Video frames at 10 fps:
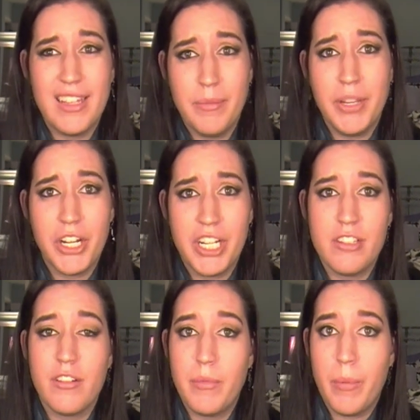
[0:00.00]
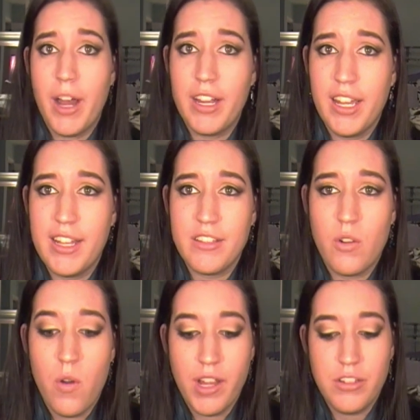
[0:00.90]
impurities from your body, it's
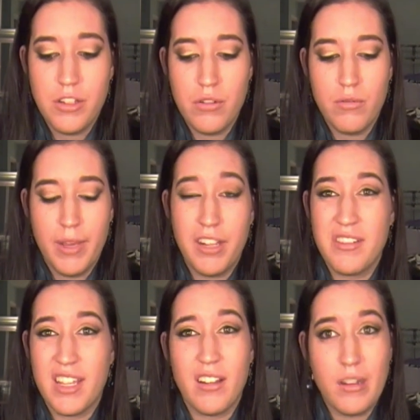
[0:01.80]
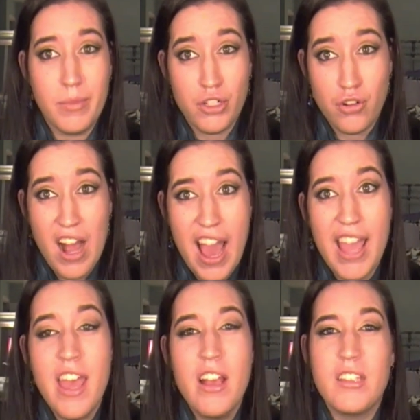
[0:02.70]
going to make your skin a little bit
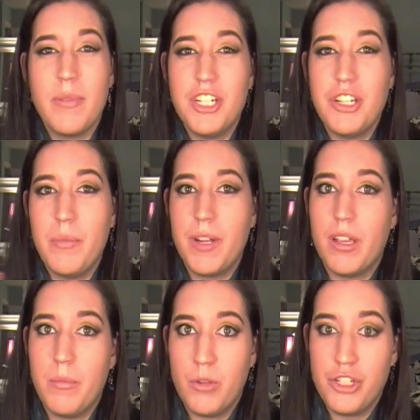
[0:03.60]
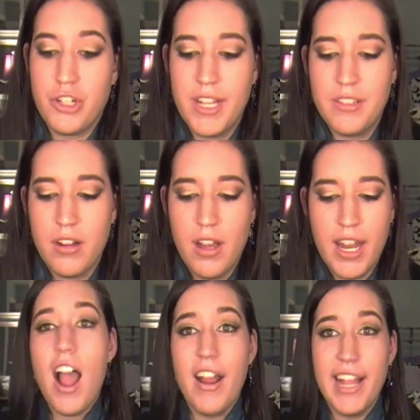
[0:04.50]
dry, so make sure you put a good moisturizer on.
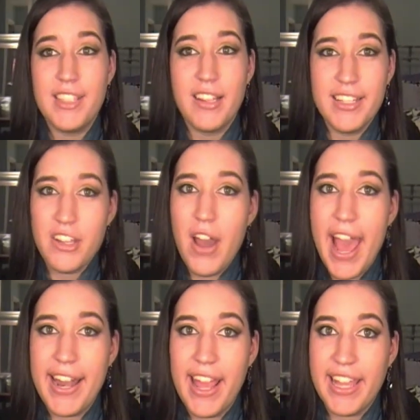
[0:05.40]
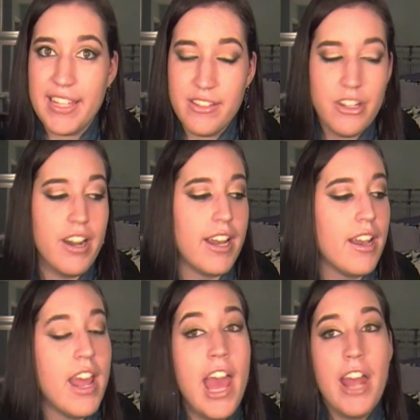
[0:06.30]
Alright, so let's go ahead and get
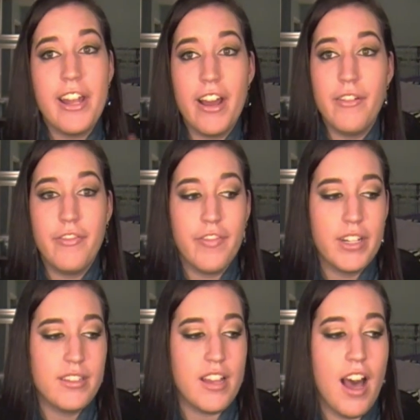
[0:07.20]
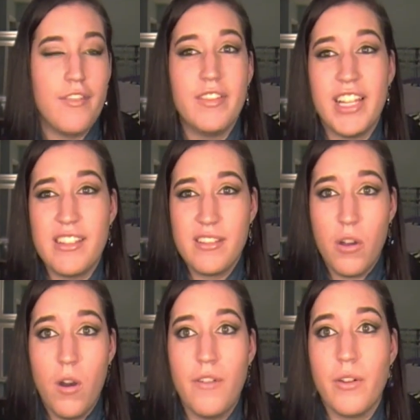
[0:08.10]
started. Now first off, let's
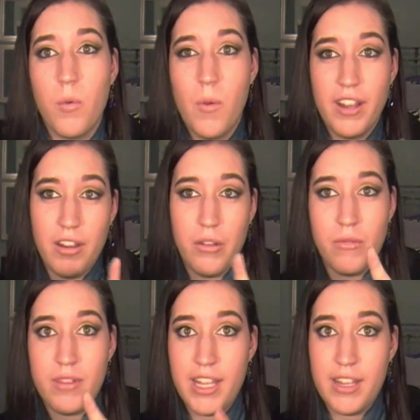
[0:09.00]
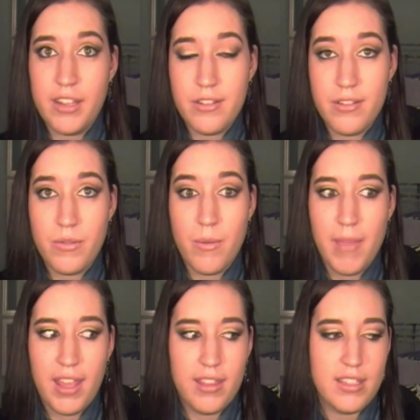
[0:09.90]
go over what you need to
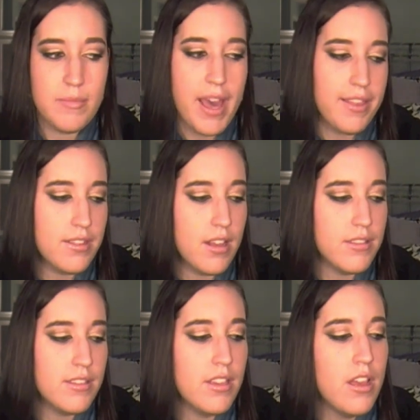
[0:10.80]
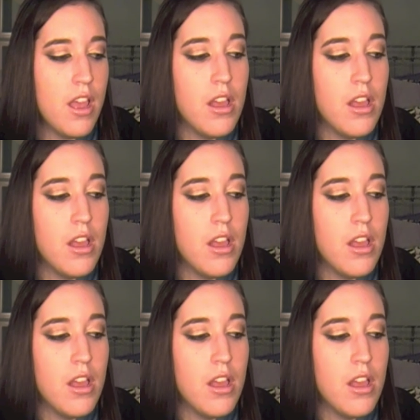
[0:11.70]
make these bath salts.